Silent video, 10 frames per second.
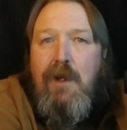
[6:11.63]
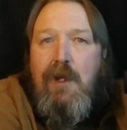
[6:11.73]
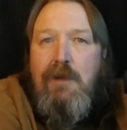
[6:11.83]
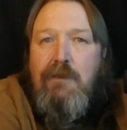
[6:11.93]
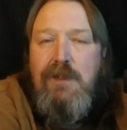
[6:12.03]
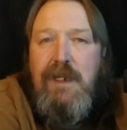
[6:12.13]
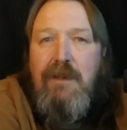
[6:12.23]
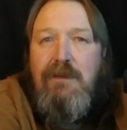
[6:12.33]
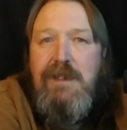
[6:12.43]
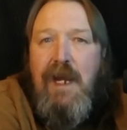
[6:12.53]
For single
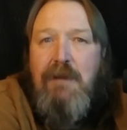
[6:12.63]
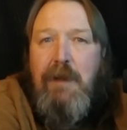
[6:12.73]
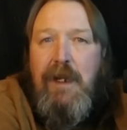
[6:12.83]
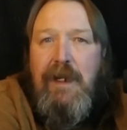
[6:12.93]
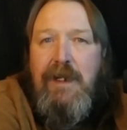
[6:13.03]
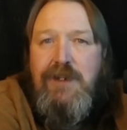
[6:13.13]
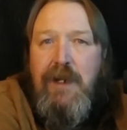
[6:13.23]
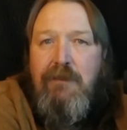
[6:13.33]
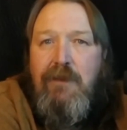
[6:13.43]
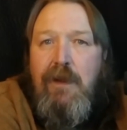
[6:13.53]
sideband
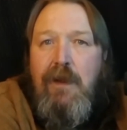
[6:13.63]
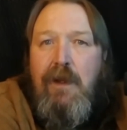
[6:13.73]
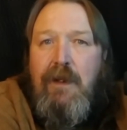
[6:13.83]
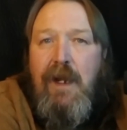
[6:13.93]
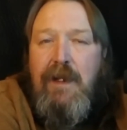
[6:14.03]
HF, cutting